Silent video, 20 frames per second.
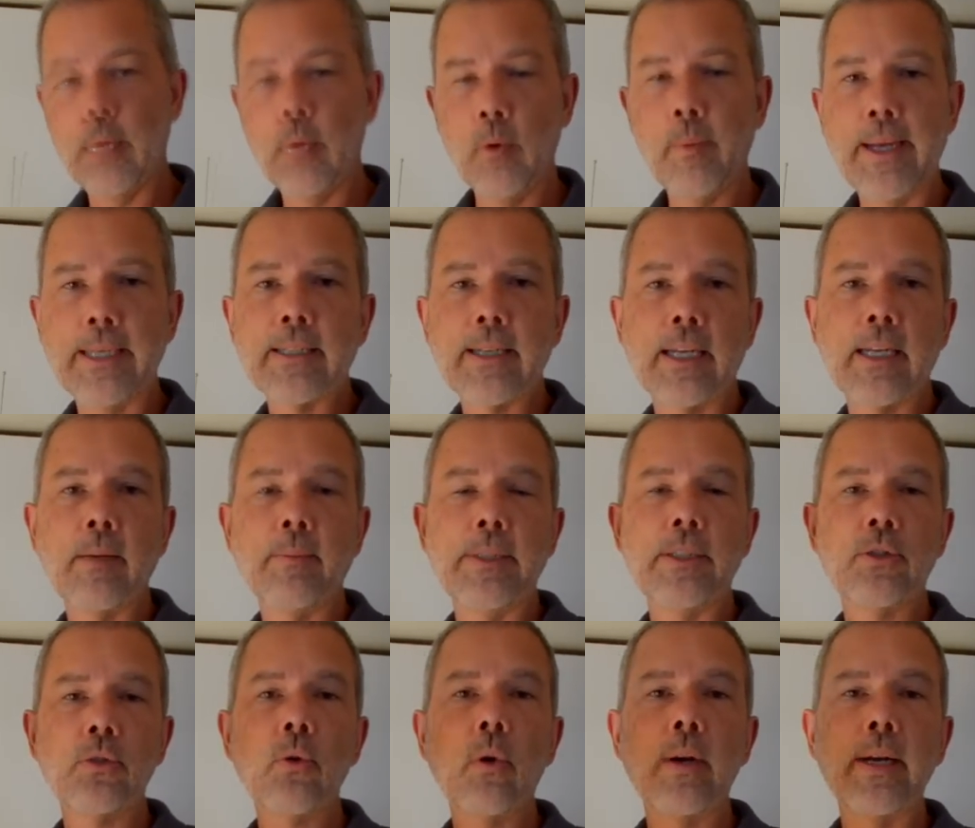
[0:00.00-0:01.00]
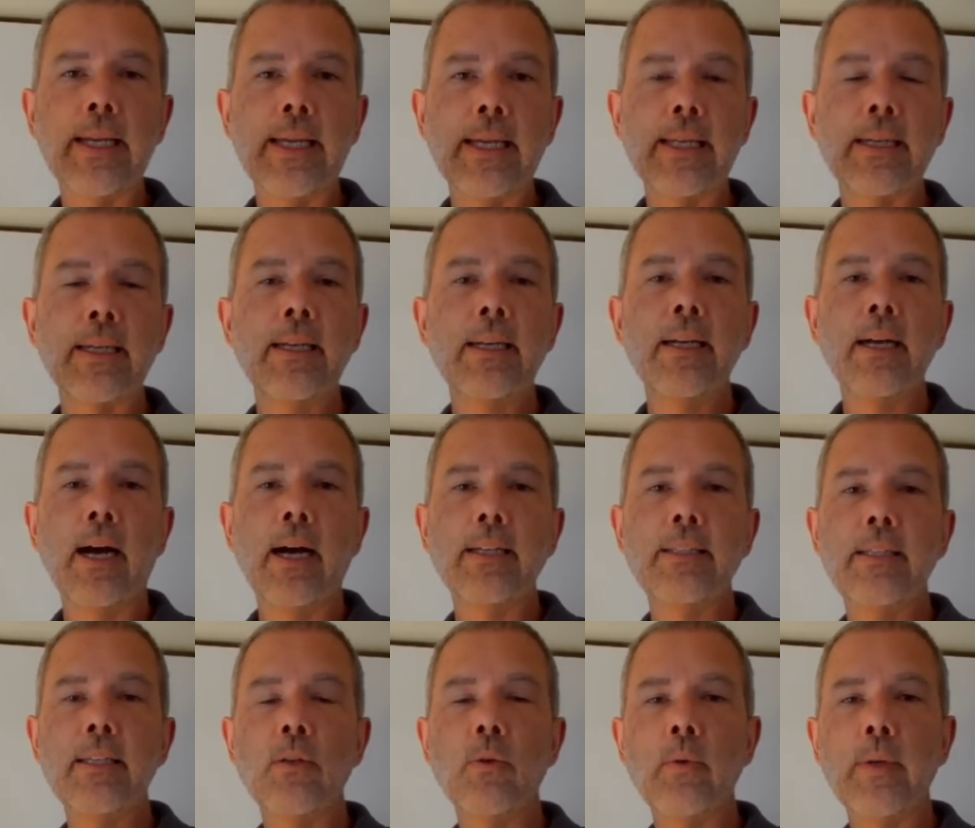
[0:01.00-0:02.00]
We're basically going to be shortening it
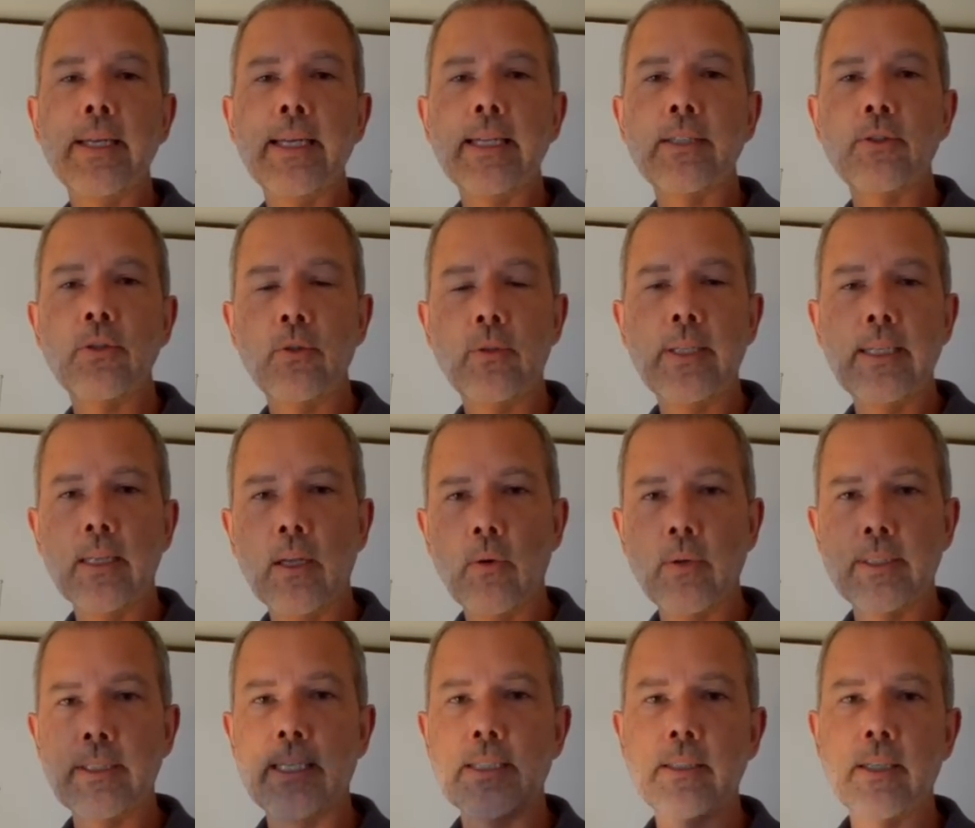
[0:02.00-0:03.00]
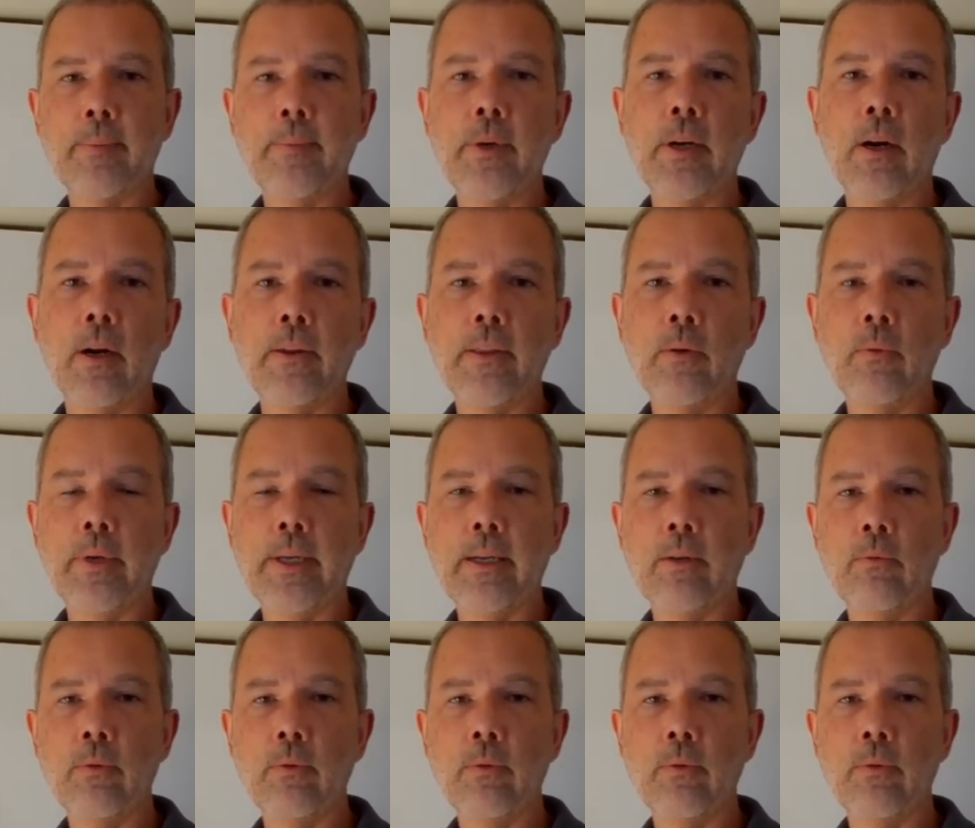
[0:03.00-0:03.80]
until we get to the lowest SWR that we can